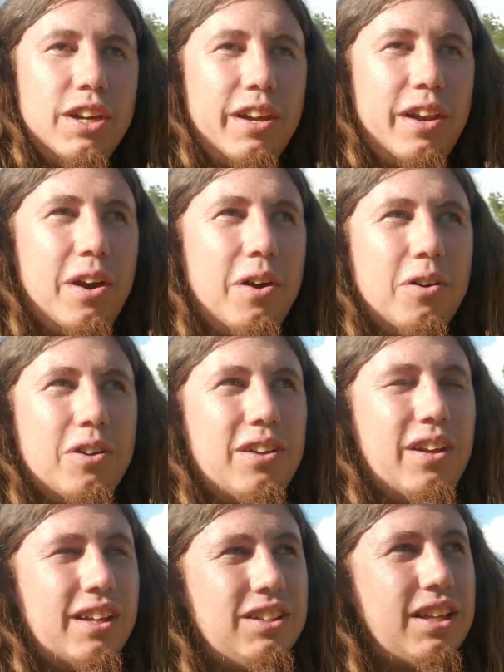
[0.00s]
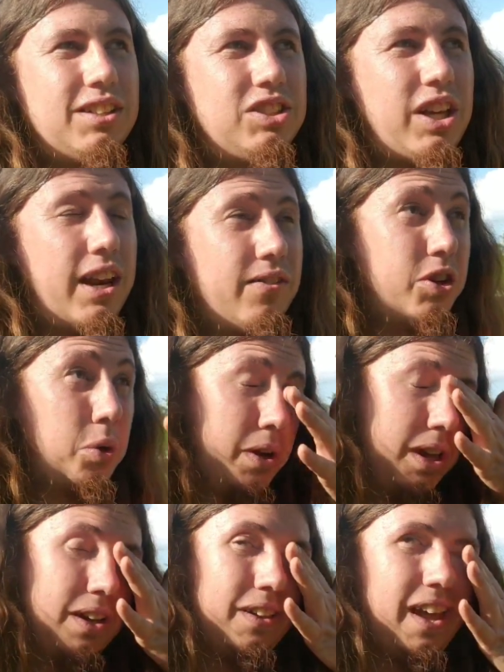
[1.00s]
You know, instead of
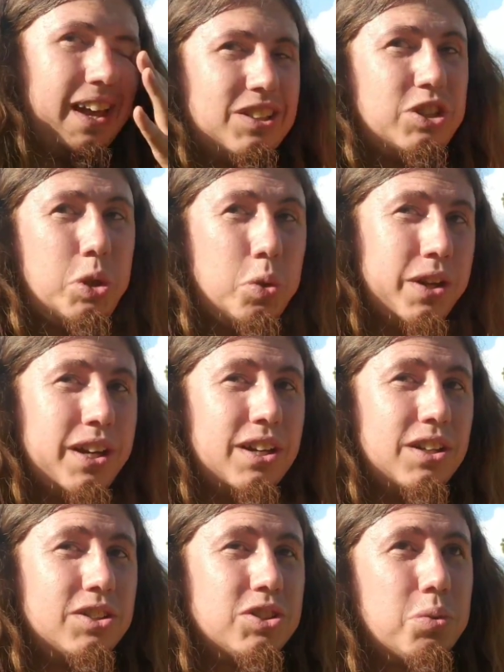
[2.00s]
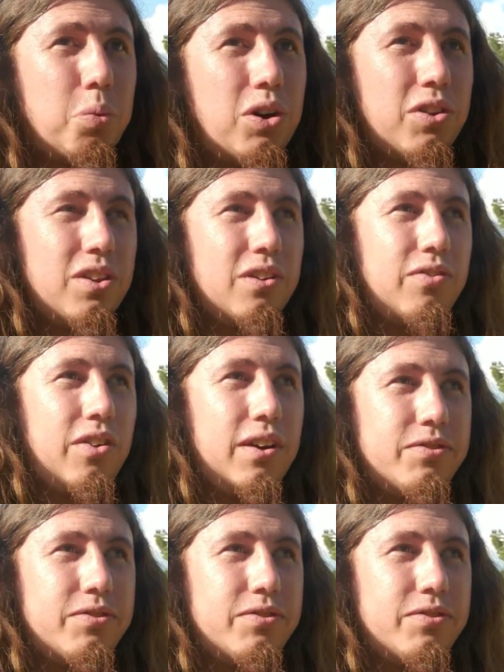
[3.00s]
doing like 2 years worth of